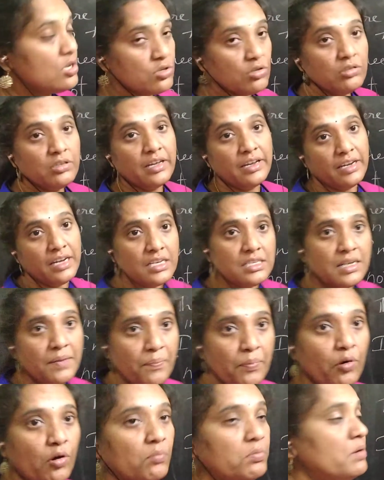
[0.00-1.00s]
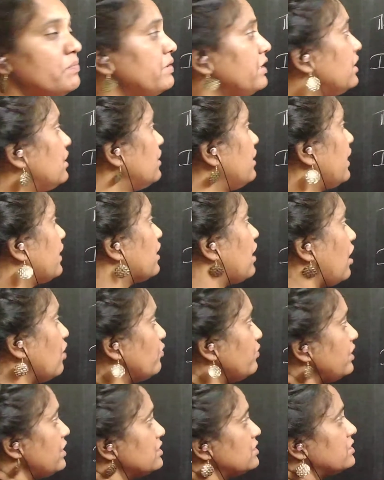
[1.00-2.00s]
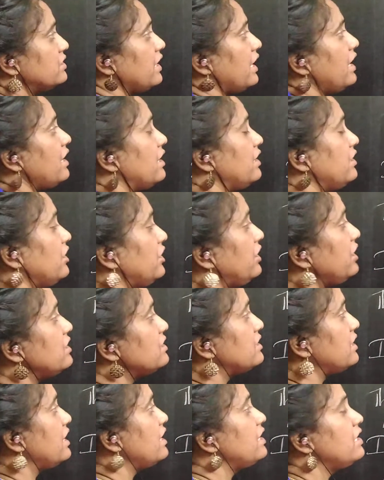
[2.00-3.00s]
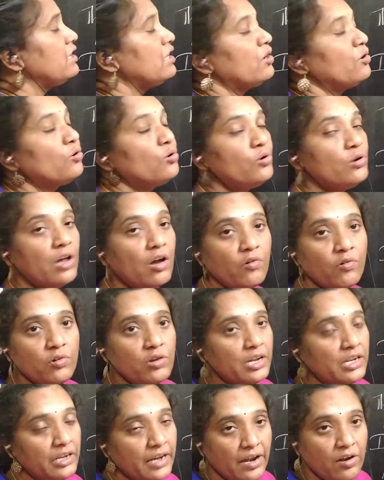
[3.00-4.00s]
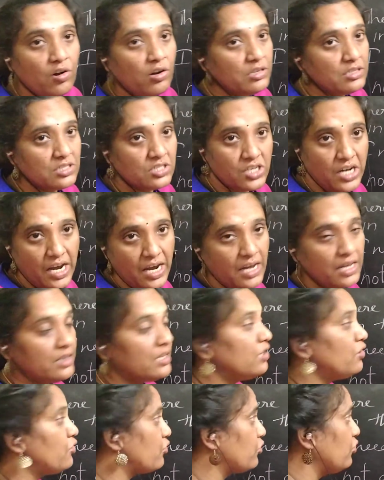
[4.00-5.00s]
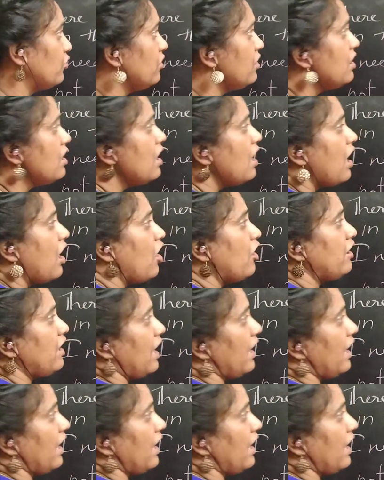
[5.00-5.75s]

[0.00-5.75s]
So there is a problem here. A cow is there and it is there in the row. Now it cannot stay in that row, or